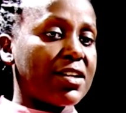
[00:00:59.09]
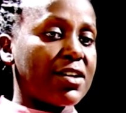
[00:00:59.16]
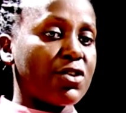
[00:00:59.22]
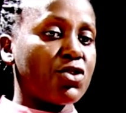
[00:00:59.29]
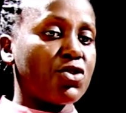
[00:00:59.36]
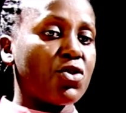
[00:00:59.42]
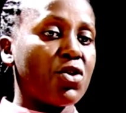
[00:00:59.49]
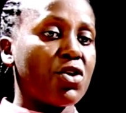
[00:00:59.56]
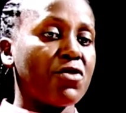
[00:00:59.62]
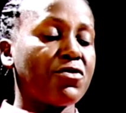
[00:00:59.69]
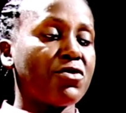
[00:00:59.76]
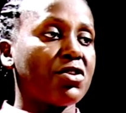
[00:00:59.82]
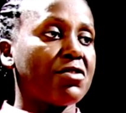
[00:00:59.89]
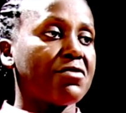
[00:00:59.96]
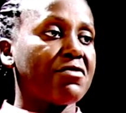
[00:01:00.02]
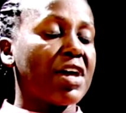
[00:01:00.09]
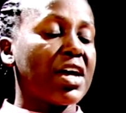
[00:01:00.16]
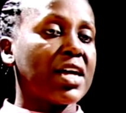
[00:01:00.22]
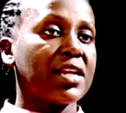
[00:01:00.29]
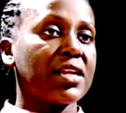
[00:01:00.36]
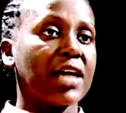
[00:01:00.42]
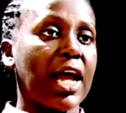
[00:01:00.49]
If you
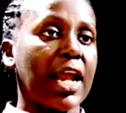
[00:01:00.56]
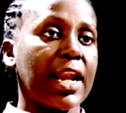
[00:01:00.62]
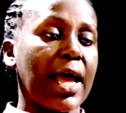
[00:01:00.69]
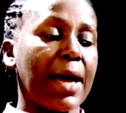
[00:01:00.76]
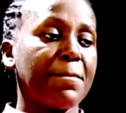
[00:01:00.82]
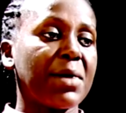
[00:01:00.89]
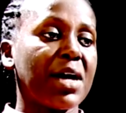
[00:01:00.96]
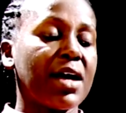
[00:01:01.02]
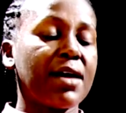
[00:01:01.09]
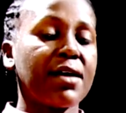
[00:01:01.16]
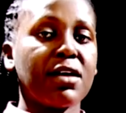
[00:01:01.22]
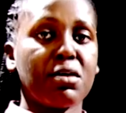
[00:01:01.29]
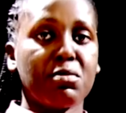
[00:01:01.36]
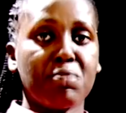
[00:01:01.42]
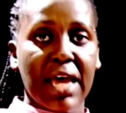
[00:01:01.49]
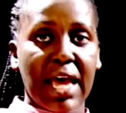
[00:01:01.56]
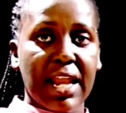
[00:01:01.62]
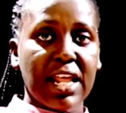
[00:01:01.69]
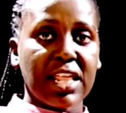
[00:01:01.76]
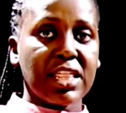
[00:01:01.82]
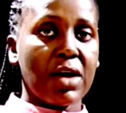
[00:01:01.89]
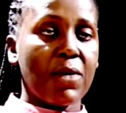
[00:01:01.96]
divide a number
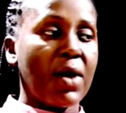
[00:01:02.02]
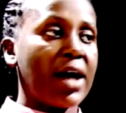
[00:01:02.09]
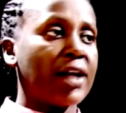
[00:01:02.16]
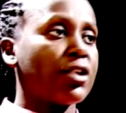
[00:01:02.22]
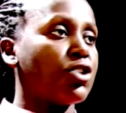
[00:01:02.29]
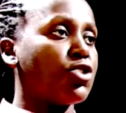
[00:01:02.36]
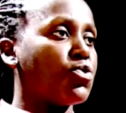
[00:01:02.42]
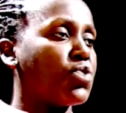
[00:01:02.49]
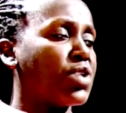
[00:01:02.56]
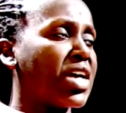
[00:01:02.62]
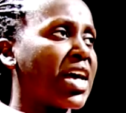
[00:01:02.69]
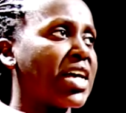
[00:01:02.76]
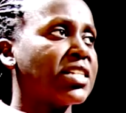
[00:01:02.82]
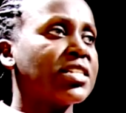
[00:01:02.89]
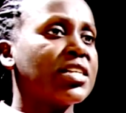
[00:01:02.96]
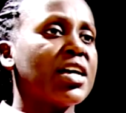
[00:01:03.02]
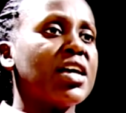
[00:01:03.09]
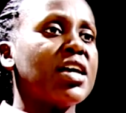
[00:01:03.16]
another one, you get